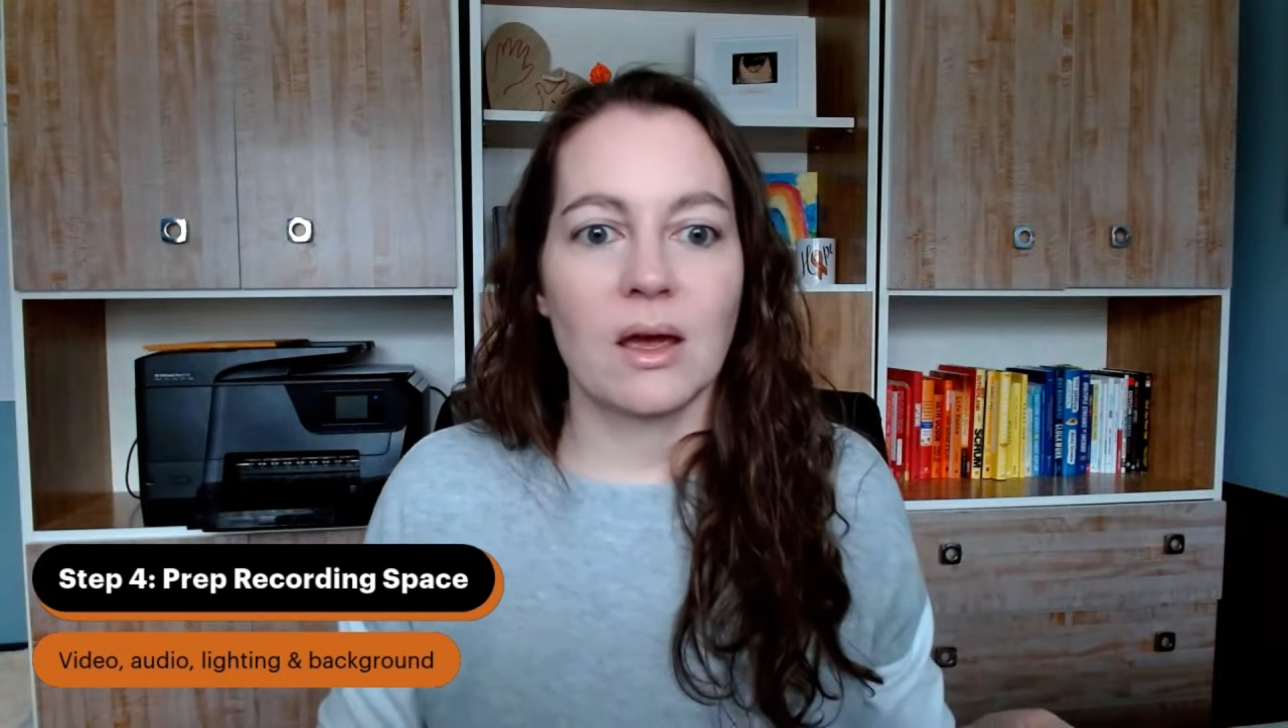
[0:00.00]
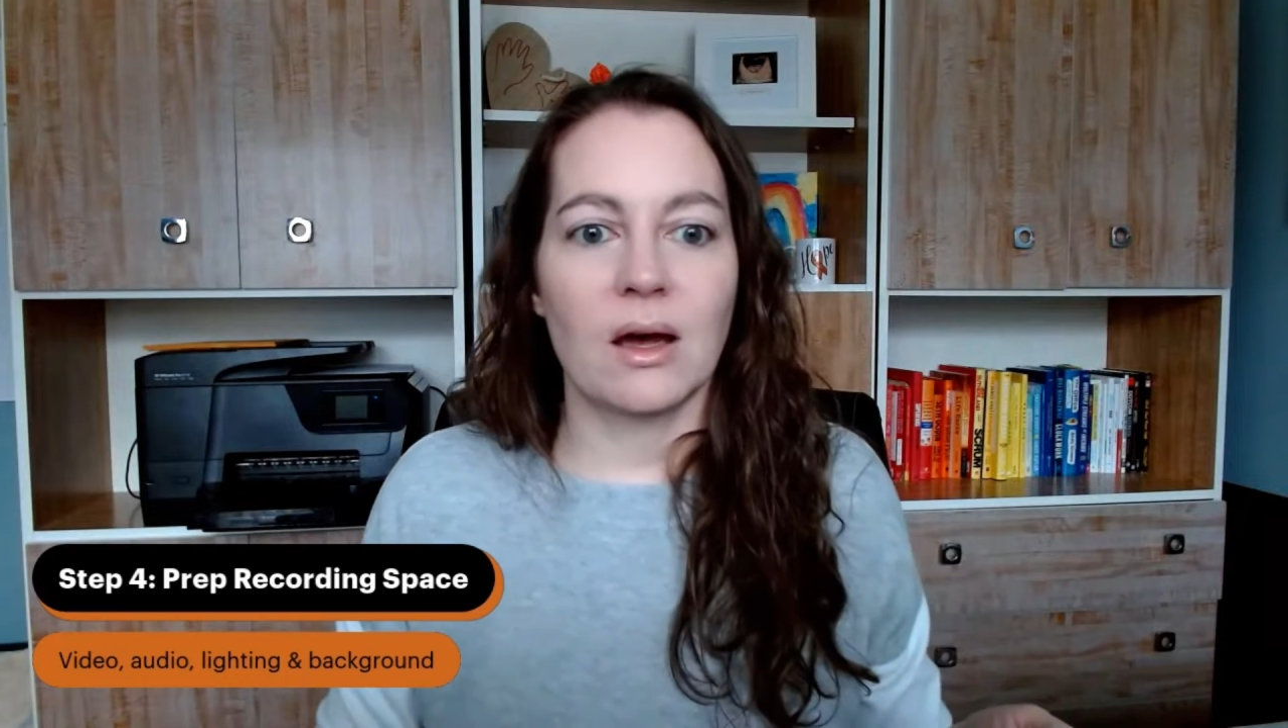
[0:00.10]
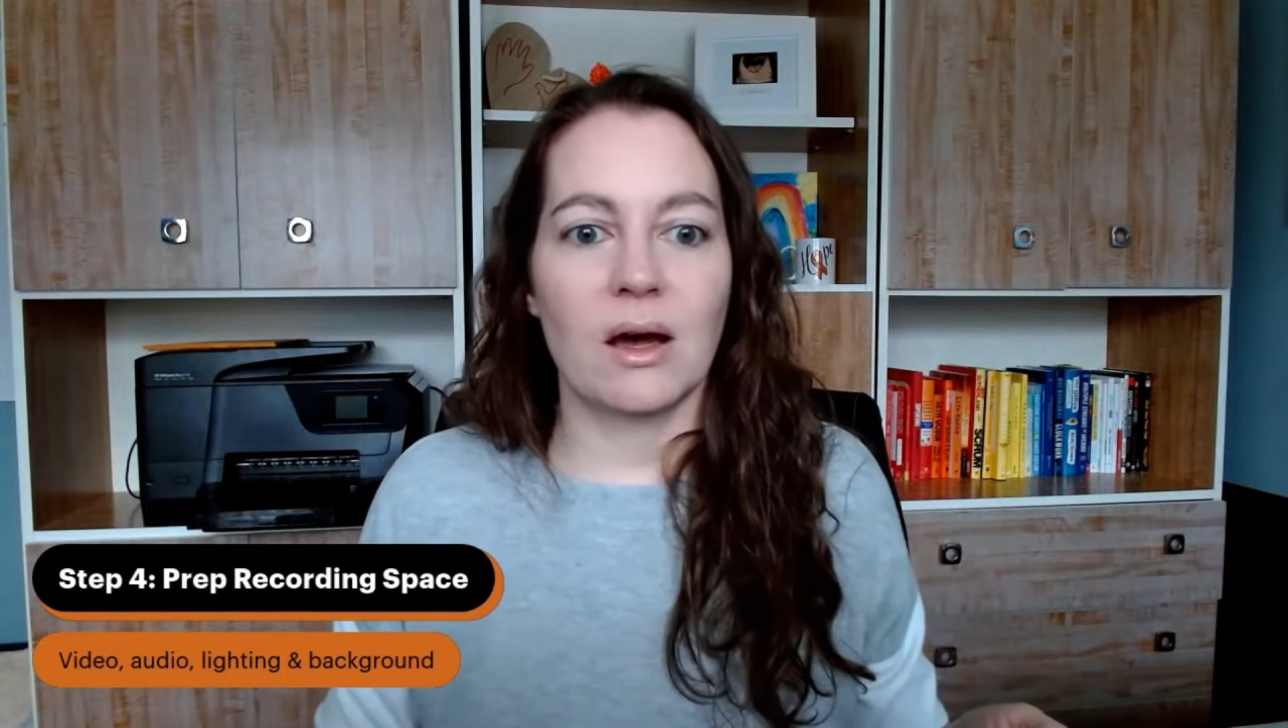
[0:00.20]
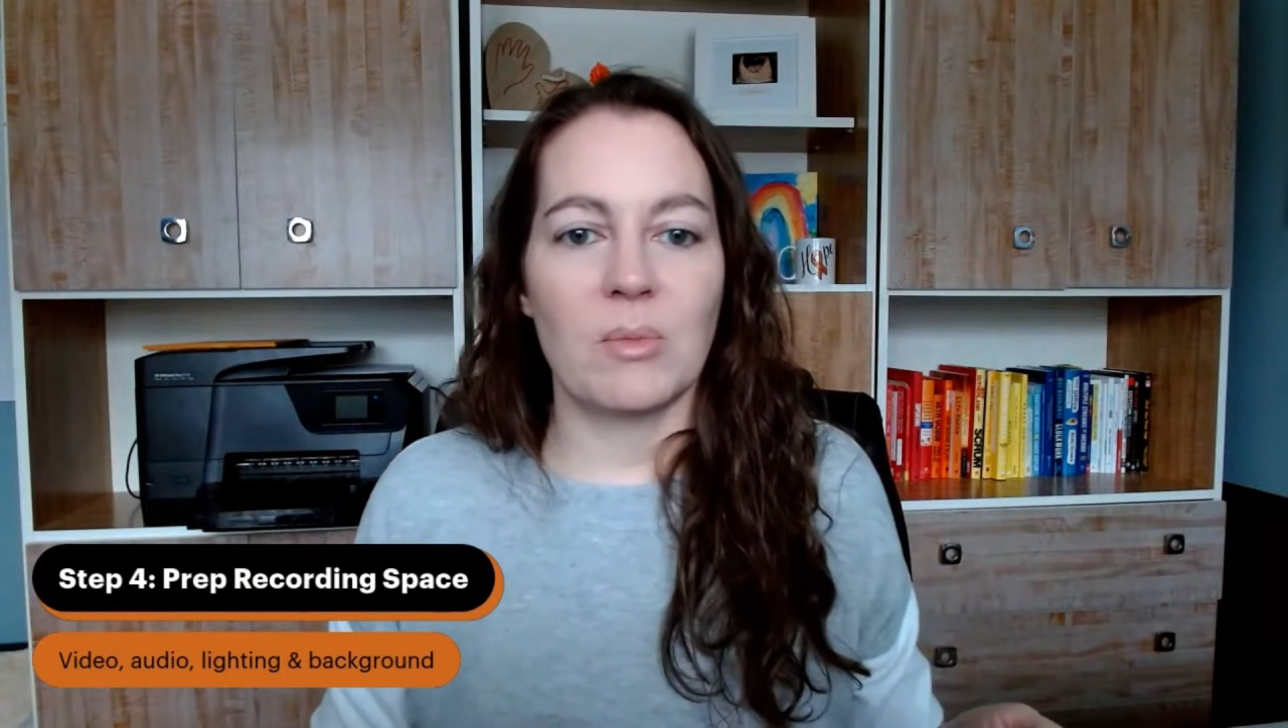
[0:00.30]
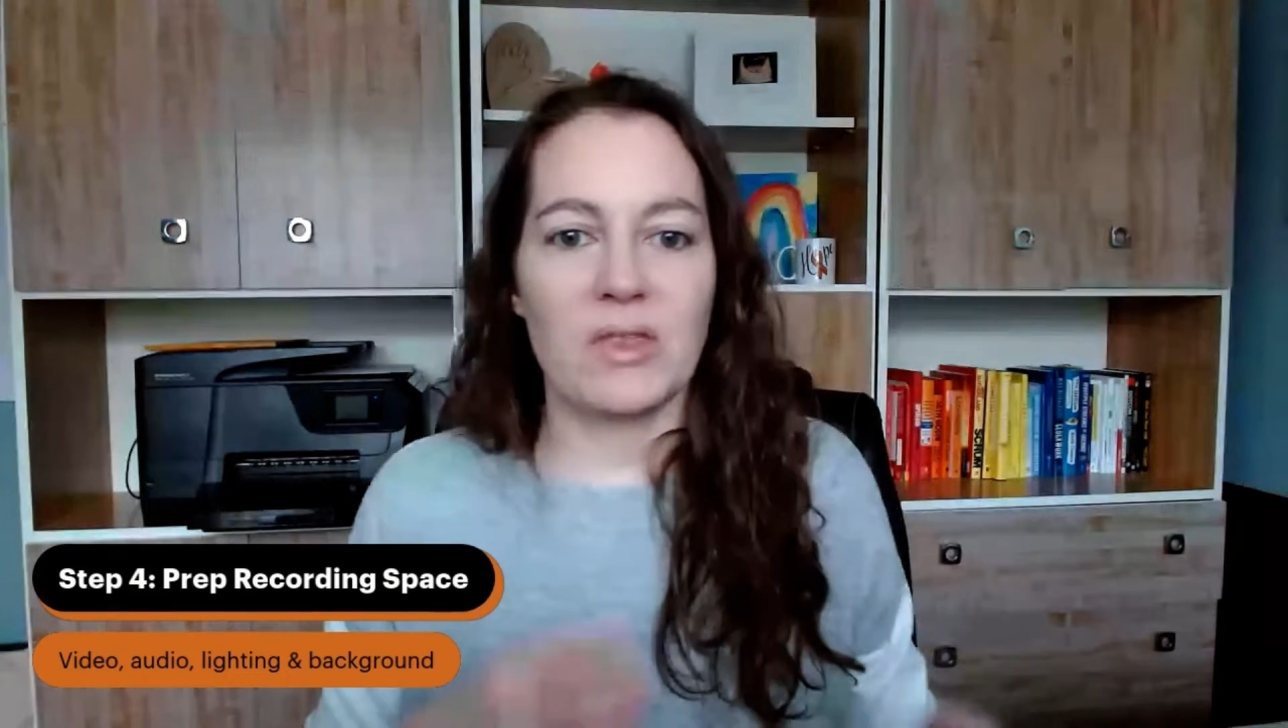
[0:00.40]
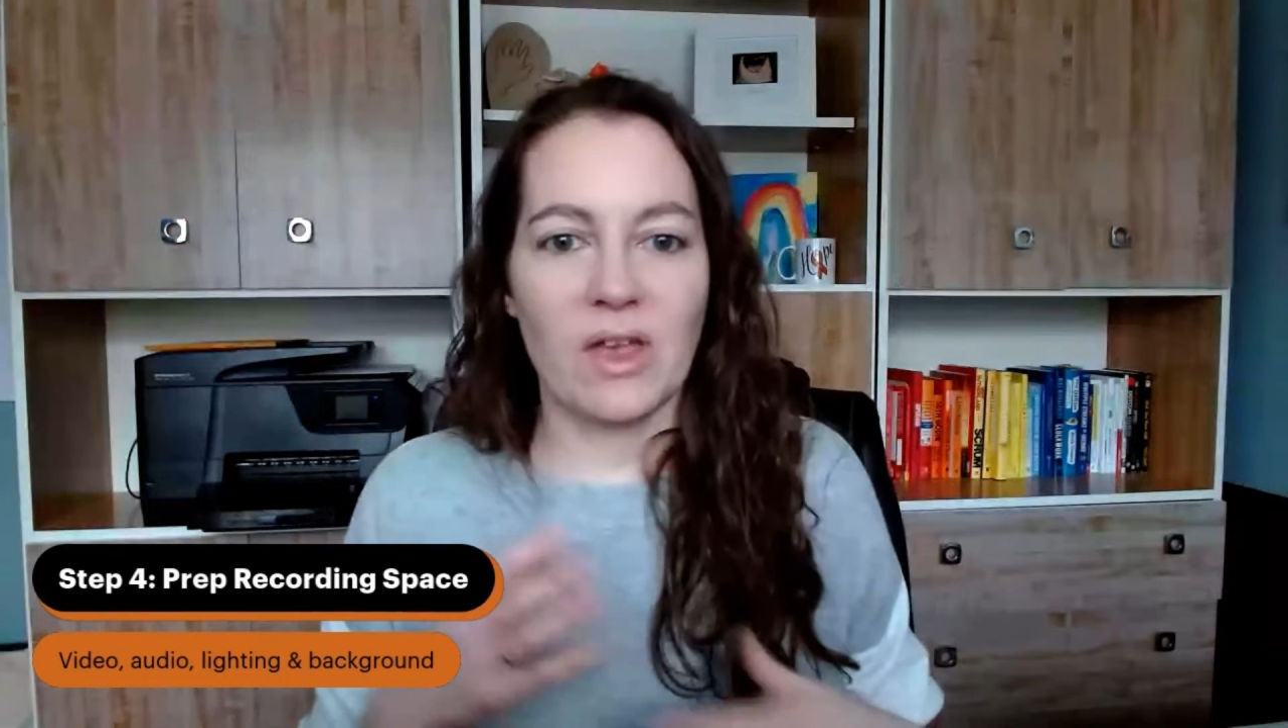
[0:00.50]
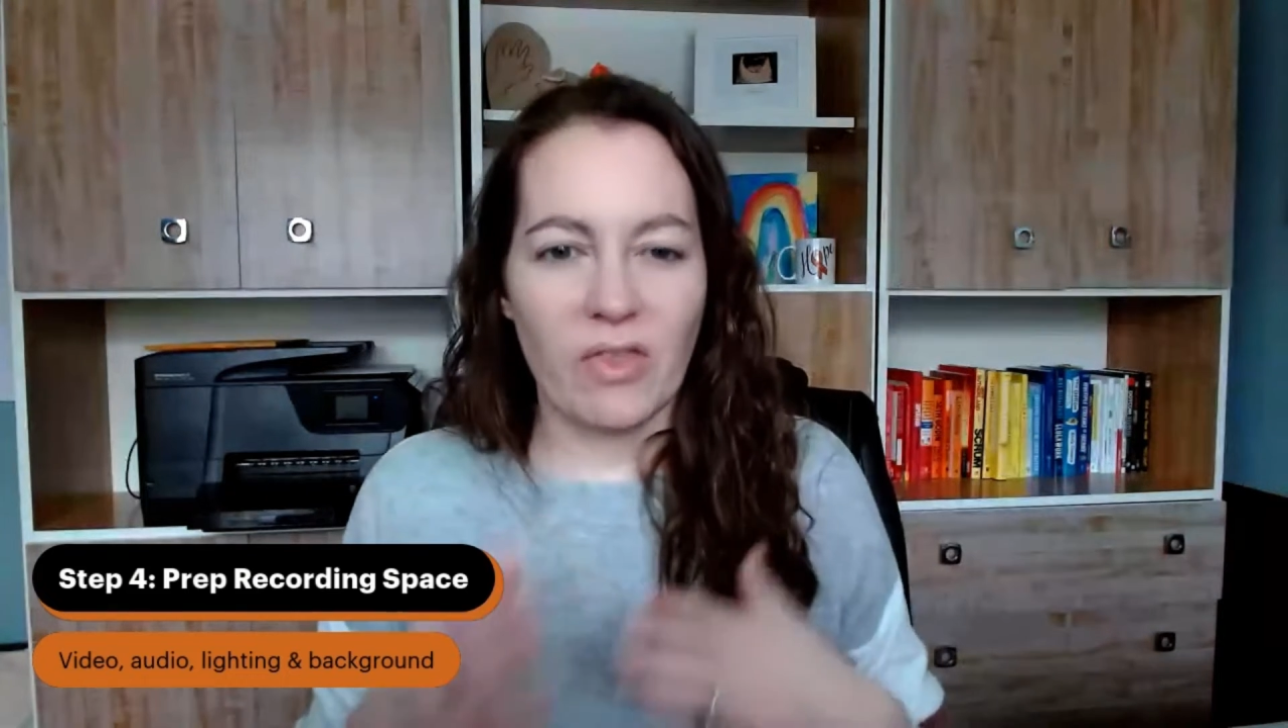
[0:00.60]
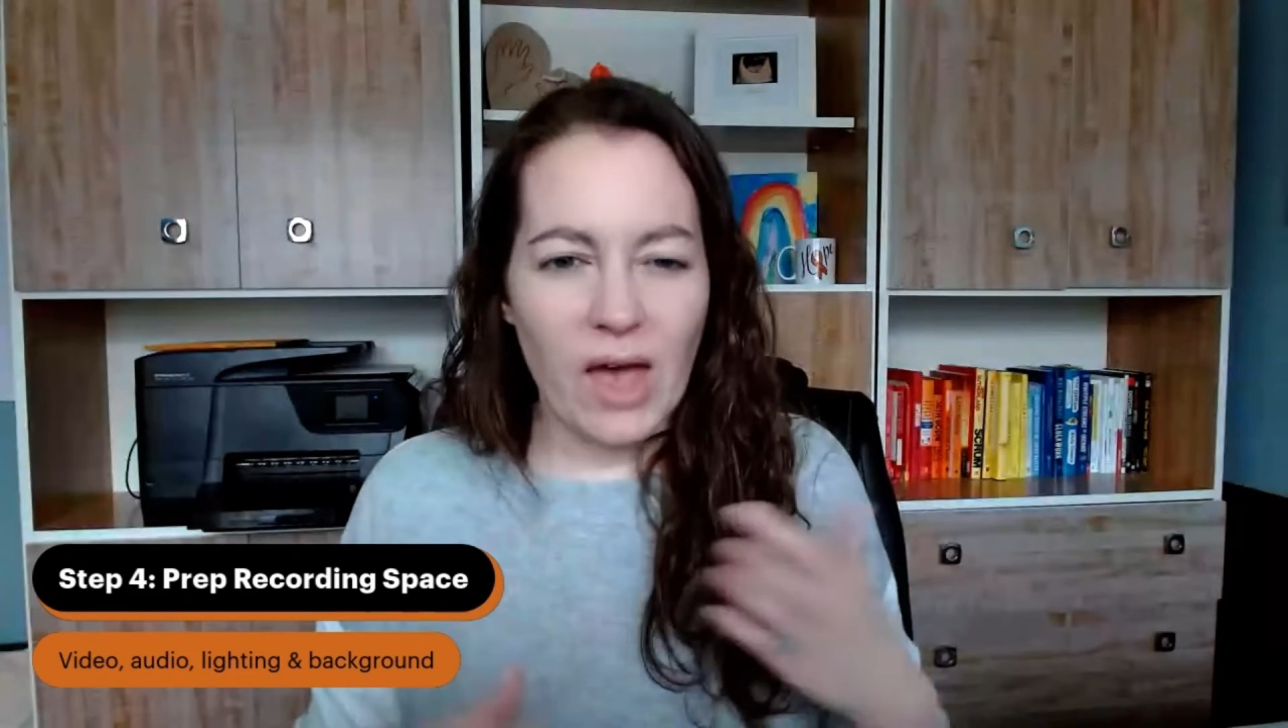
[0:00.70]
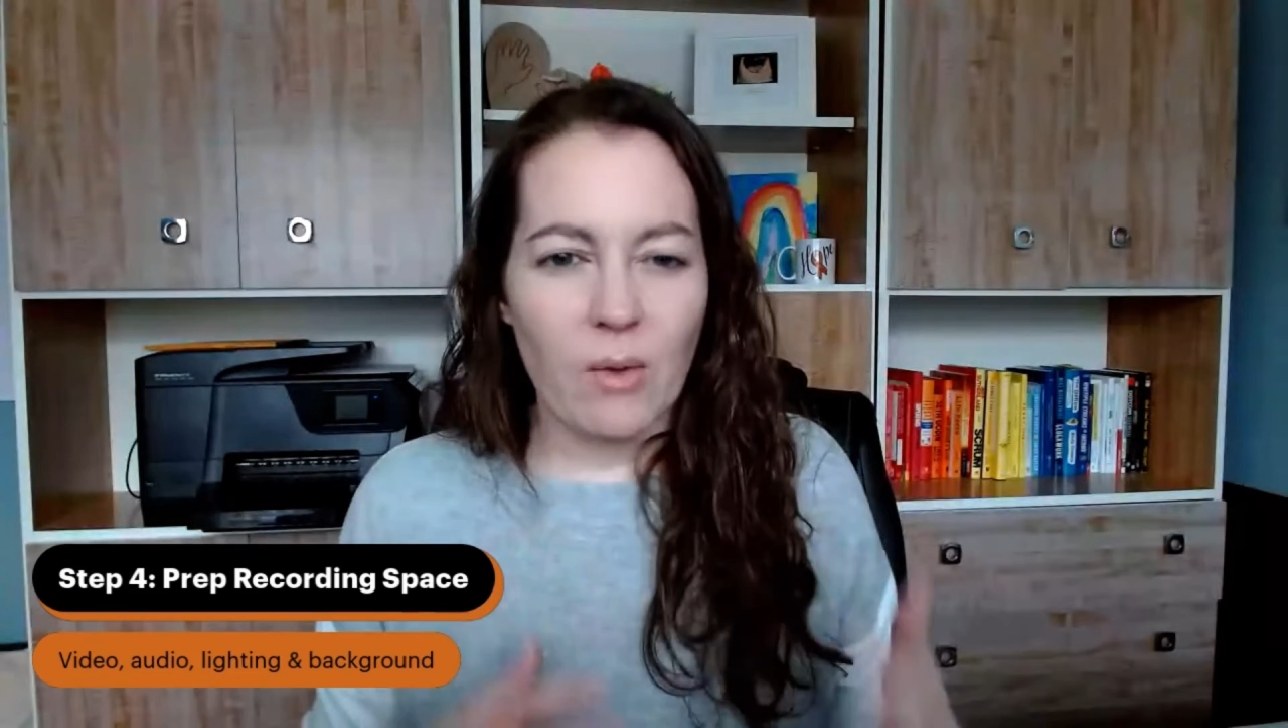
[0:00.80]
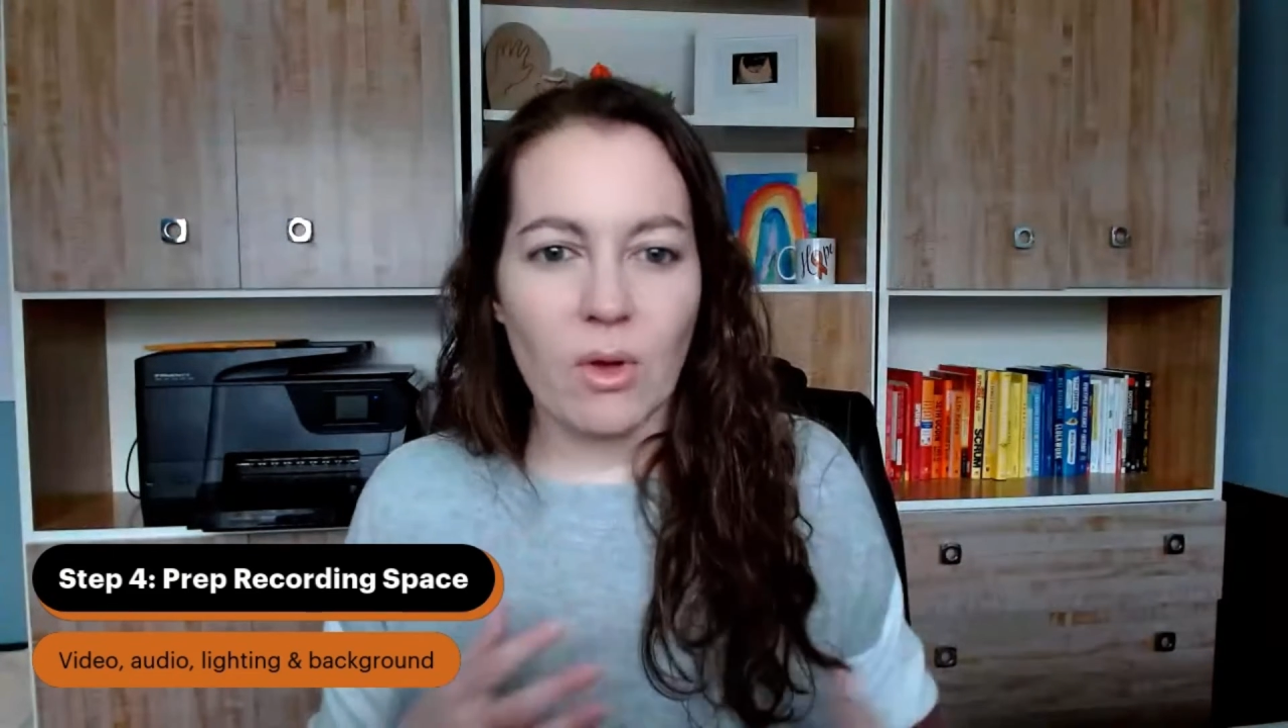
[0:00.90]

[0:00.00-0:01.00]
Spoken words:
And then that